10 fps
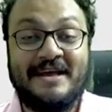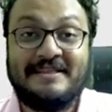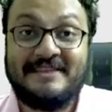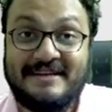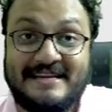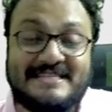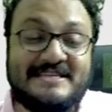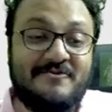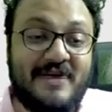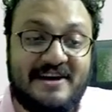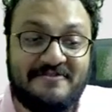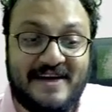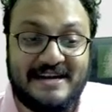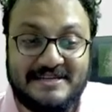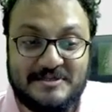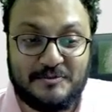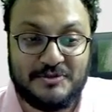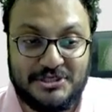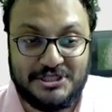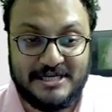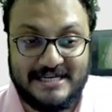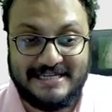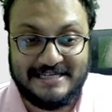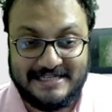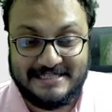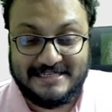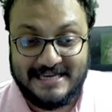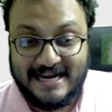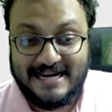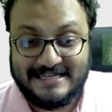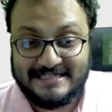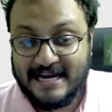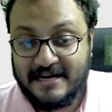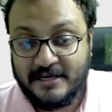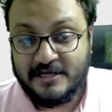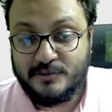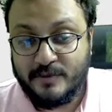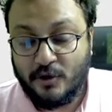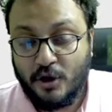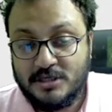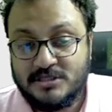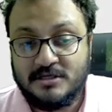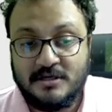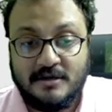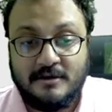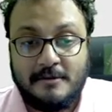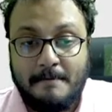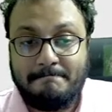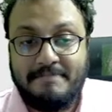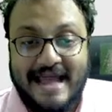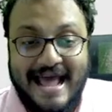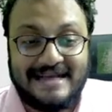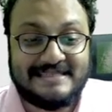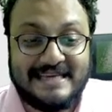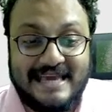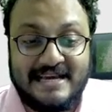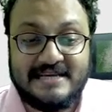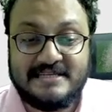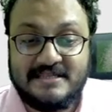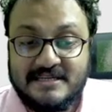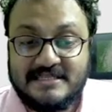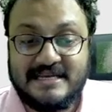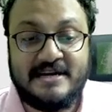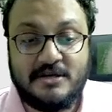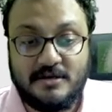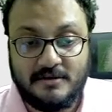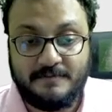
The reason why I find this position interesting and exciting is because black's king is in the center.